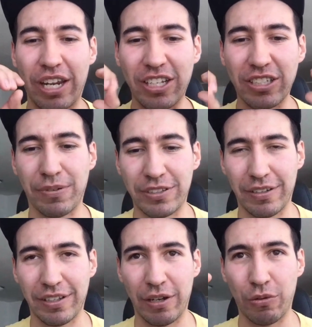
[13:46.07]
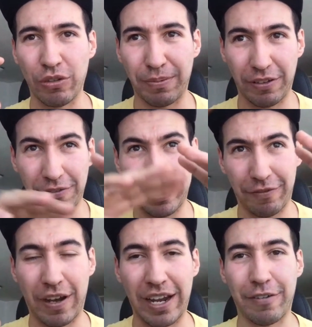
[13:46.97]
Then it will
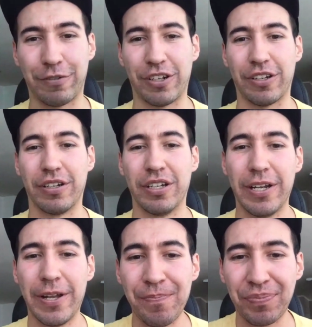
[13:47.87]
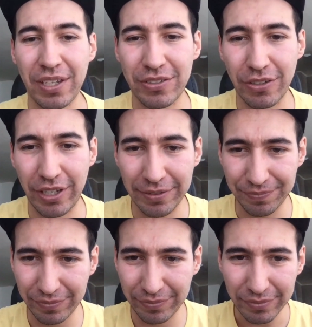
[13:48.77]
specifically find it for you. So
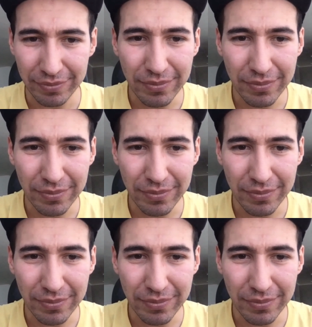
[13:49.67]
then